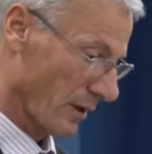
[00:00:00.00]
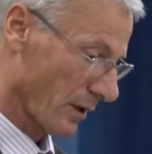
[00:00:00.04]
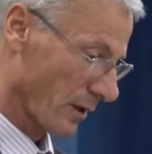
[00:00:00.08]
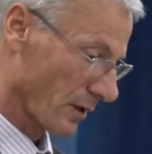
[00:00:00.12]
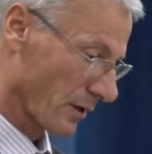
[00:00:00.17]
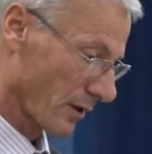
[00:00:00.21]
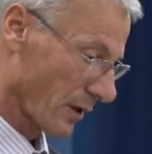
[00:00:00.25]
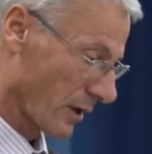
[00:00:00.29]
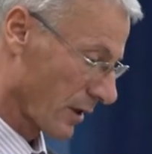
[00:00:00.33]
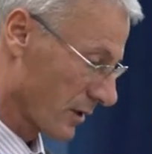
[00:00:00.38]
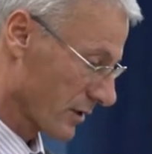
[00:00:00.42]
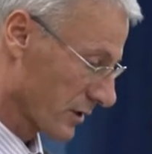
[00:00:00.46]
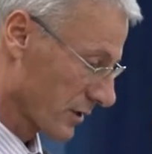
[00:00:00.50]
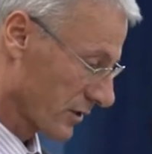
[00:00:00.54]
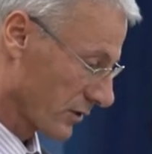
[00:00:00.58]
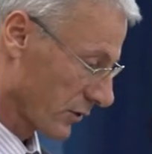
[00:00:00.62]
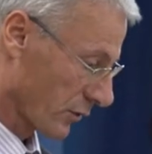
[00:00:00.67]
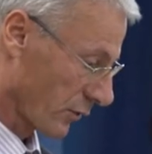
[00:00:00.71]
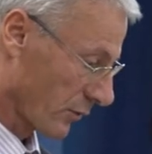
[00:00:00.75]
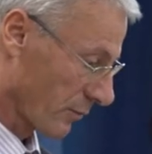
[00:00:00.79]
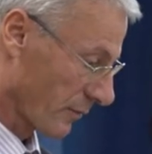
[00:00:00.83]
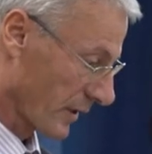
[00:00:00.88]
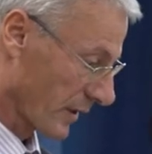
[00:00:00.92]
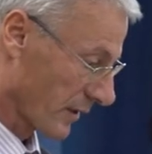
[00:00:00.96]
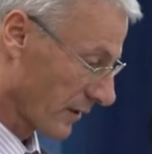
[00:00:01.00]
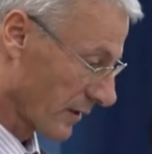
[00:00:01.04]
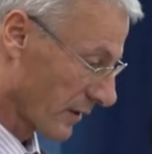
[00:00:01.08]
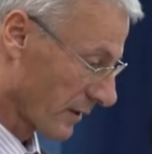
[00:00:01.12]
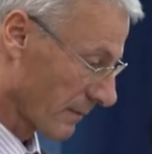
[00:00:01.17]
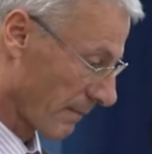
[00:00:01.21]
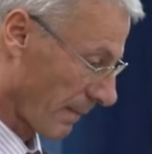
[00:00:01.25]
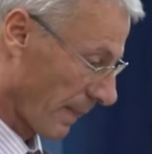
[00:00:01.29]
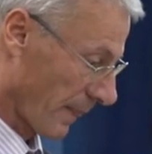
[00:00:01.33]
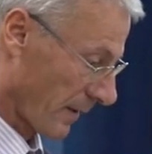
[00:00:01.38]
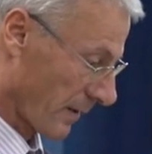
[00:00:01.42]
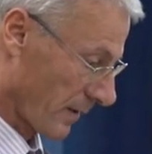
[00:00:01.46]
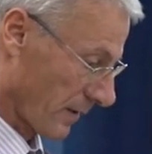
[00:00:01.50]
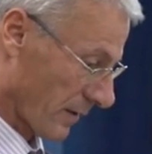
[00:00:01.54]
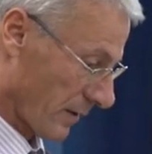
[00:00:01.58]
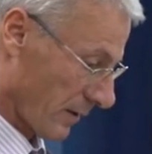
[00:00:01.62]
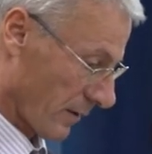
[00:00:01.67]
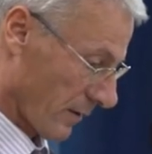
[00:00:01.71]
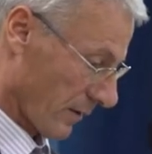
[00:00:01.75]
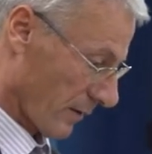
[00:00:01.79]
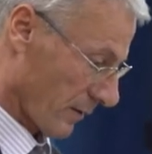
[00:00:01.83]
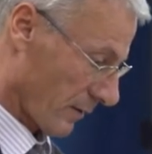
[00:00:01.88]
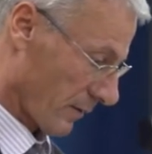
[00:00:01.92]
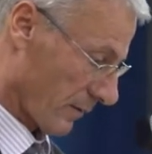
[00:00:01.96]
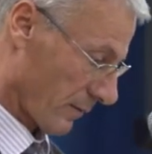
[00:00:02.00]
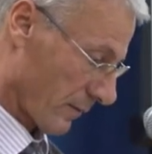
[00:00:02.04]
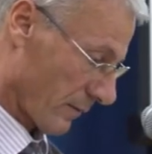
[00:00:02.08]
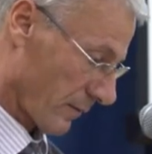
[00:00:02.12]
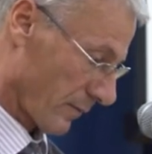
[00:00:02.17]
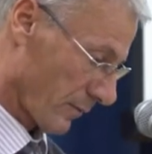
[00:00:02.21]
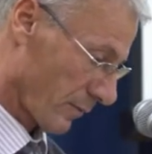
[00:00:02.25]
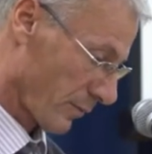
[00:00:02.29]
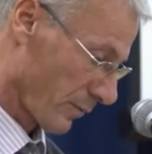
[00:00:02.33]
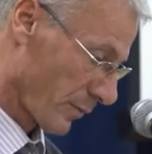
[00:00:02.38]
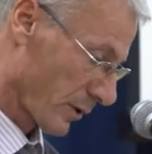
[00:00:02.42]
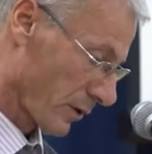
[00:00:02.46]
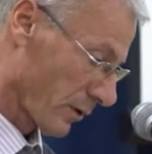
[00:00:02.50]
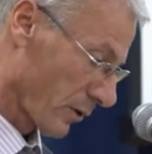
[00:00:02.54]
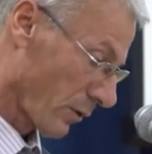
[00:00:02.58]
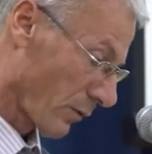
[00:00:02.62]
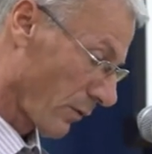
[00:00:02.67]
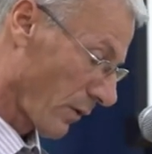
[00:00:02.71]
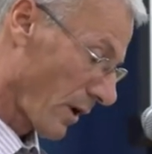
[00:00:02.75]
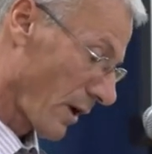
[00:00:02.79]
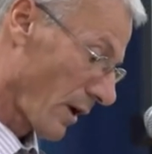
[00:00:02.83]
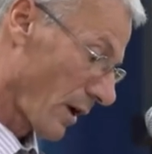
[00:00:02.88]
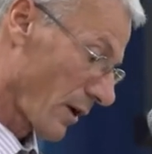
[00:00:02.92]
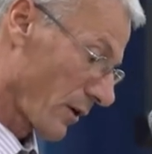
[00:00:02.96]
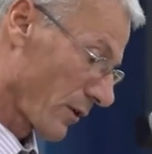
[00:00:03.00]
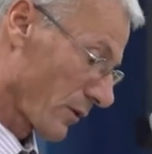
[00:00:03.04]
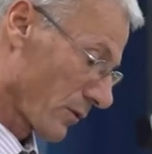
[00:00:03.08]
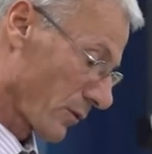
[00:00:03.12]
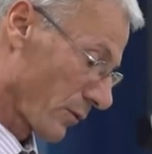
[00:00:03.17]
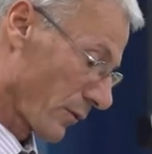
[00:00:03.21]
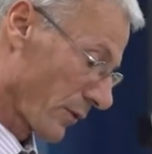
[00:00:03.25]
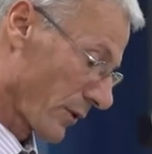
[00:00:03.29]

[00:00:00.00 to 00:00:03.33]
and are so many. Below are